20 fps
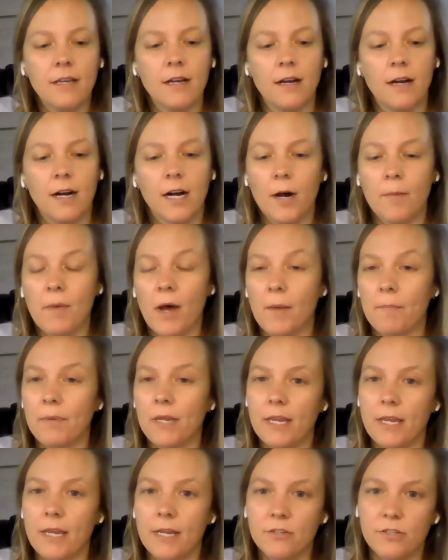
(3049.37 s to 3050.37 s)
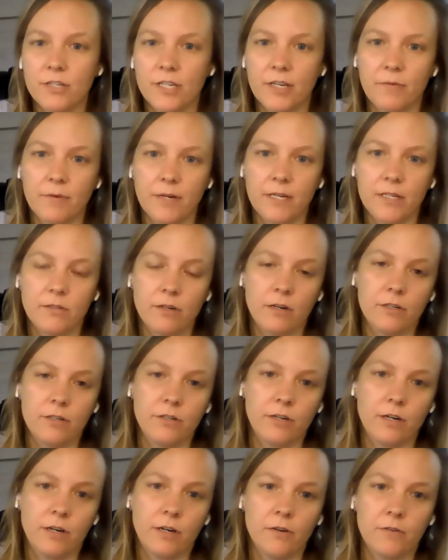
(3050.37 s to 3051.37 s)
um, a PhD
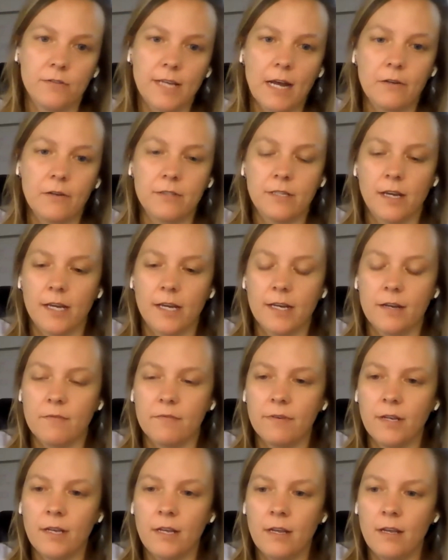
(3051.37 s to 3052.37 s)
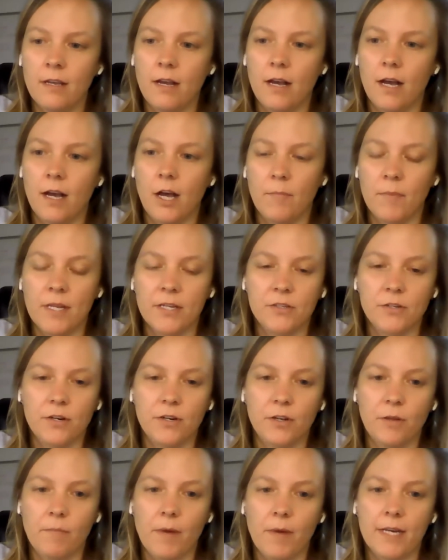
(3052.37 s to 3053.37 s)
researcher who's outside of um,
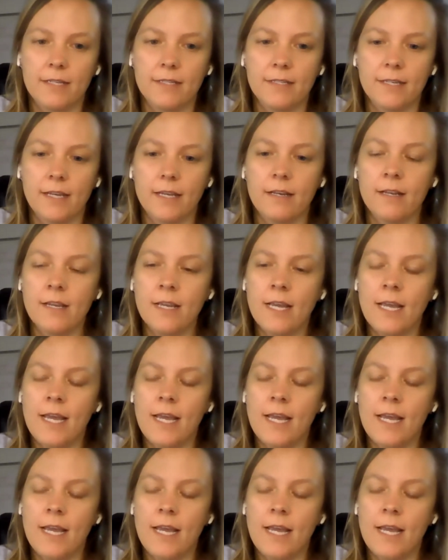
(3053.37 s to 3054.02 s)
internal medicine.